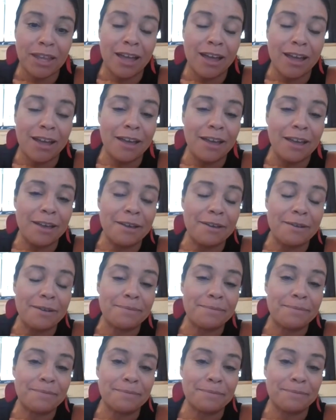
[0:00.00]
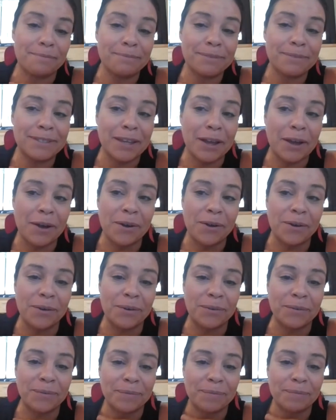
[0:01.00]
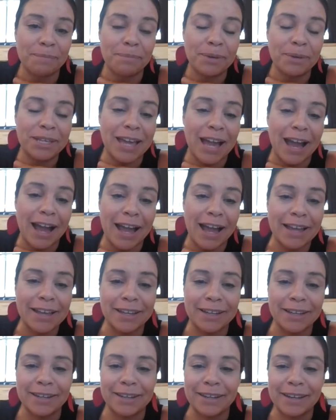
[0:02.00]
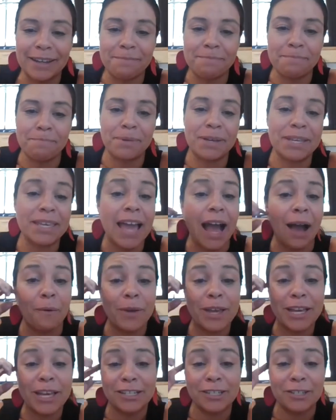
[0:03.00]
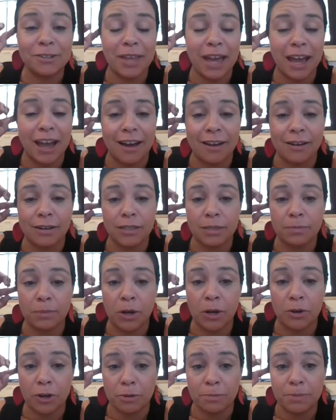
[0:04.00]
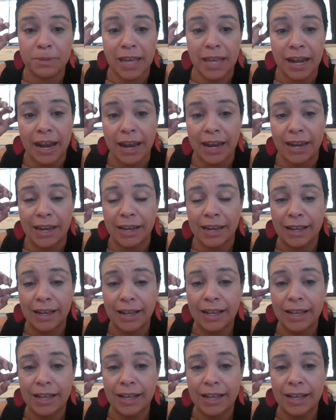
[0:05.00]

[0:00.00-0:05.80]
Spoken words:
But yeah, we could do that on a small group setting.